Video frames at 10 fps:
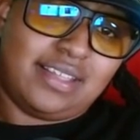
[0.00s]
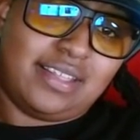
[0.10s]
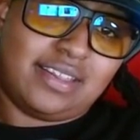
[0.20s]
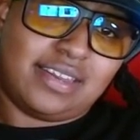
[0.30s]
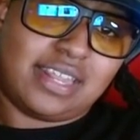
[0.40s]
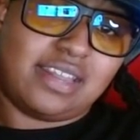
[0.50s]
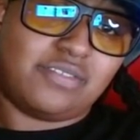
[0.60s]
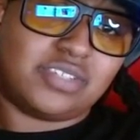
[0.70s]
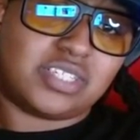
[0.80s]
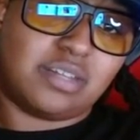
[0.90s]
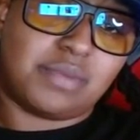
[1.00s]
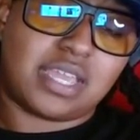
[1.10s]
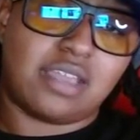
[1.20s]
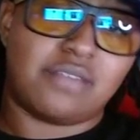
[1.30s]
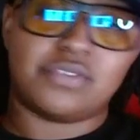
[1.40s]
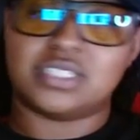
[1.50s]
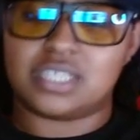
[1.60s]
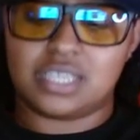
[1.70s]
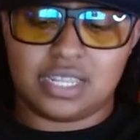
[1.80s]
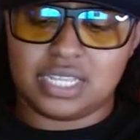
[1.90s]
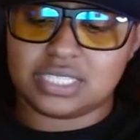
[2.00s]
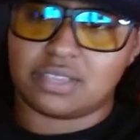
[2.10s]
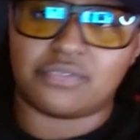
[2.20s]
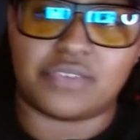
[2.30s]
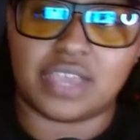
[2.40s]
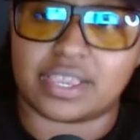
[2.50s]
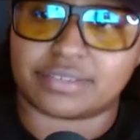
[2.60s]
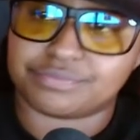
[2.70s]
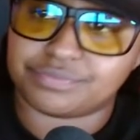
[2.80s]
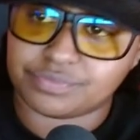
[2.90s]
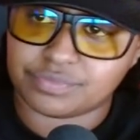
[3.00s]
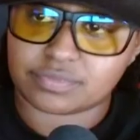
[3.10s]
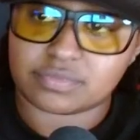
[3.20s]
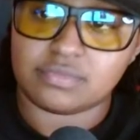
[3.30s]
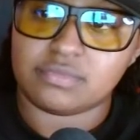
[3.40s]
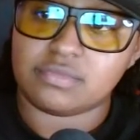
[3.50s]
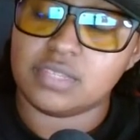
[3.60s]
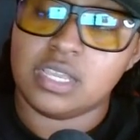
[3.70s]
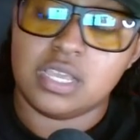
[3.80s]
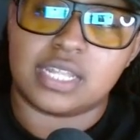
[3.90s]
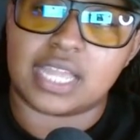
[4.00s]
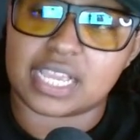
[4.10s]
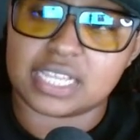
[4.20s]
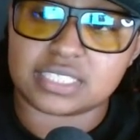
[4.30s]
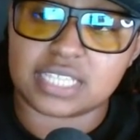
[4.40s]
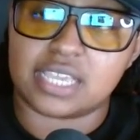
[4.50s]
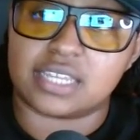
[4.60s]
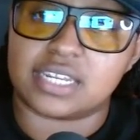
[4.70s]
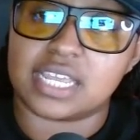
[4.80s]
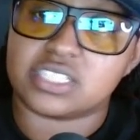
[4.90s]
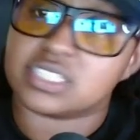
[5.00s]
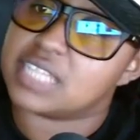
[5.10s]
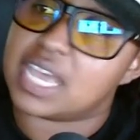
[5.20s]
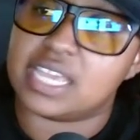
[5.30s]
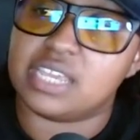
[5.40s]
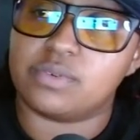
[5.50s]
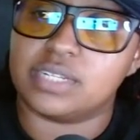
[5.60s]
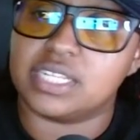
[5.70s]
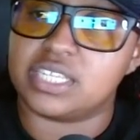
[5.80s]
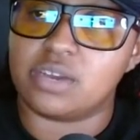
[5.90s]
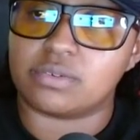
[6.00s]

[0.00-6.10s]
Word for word: They never should have became friends again. That's a fact. Like I say, they just not equally yoked. Their